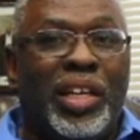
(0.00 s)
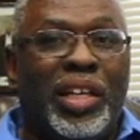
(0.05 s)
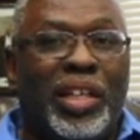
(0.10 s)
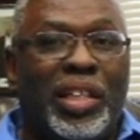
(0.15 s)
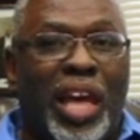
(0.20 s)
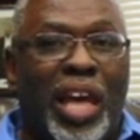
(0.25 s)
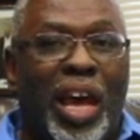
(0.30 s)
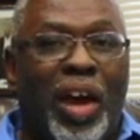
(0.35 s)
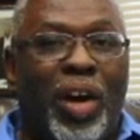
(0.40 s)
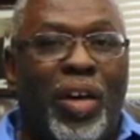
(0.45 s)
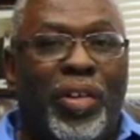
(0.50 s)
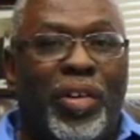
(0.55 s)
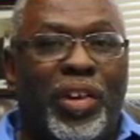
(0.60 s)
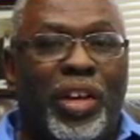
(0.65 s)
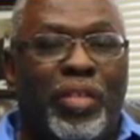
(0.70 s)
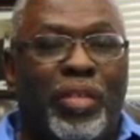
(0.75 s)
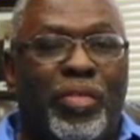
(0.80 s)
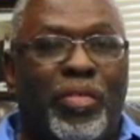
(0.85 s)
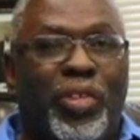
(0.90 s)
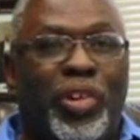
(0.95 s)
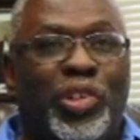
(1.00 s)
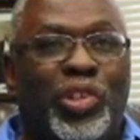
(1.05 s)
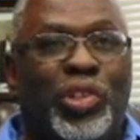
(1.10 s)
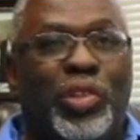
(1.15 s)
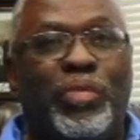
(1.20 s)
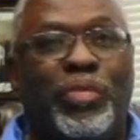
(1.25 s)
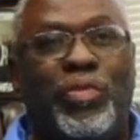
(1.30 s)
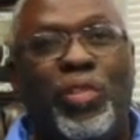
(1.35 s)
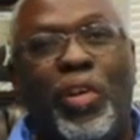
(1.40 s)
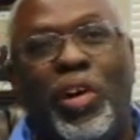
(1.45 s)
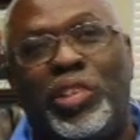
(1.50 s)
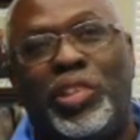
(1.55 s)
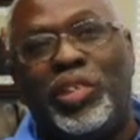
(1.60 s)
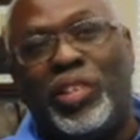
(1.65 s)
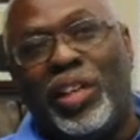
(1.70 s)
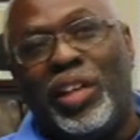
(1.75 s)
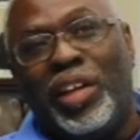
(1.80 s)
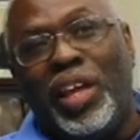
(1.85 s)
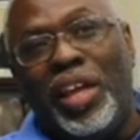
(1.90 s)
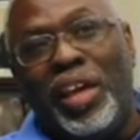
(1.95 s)
Now, if we're too far to
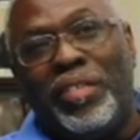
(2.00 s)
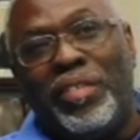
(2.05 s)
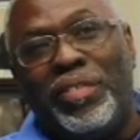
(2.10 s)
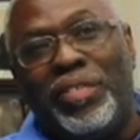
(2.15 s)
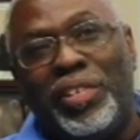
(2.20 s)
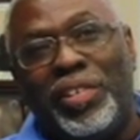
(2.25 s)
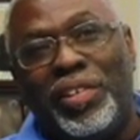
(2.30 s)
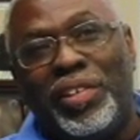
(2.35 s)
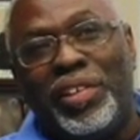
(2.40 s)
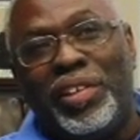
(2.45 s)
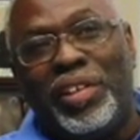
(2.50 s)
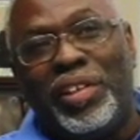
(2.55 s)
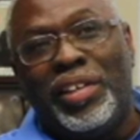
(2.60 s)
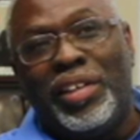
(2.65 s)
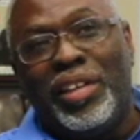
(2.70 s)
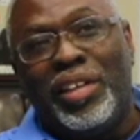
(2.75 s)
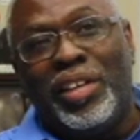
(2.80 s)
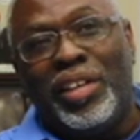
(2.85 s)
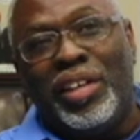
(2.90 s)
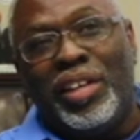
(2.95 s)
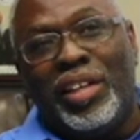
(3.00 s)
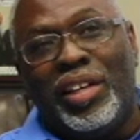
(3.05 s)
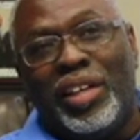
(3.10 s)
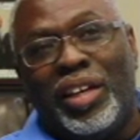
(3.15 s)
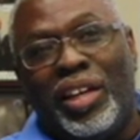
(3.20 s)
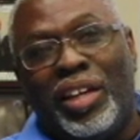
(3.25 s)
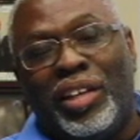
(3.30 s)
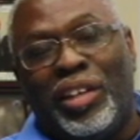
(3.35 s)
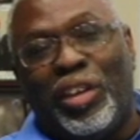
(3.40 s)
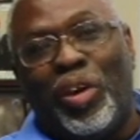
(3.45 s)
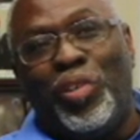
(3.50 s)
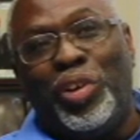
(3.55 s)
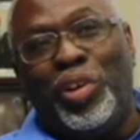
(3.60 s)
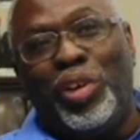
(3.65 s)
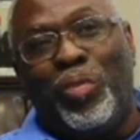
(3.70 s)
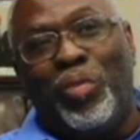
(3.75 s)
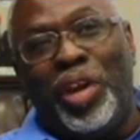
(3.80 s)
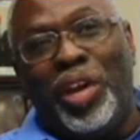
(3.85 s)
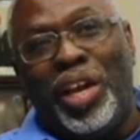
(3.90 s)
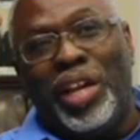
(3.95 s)
the left, the only
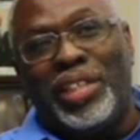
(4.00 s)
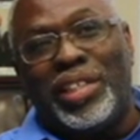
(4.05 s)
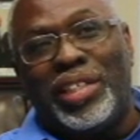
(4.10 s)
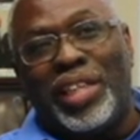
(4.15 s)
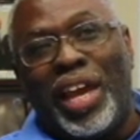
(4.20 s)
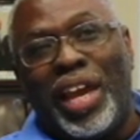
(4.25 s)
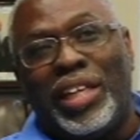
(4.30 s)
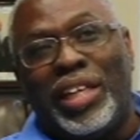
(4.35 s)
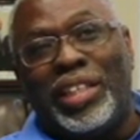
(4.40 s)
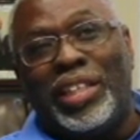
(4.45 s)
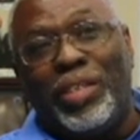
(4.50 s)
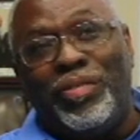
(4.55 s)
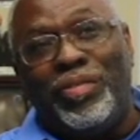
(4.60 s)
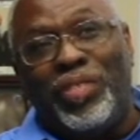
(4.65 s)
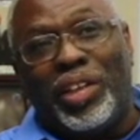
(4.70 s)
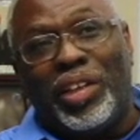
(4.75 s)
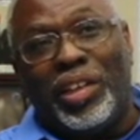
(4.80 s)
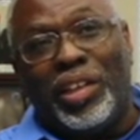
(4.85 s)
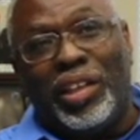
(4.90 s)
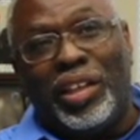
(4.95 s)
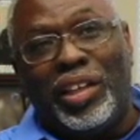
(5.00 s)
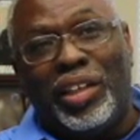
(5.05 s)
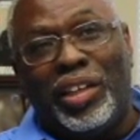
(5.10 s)
way scientifically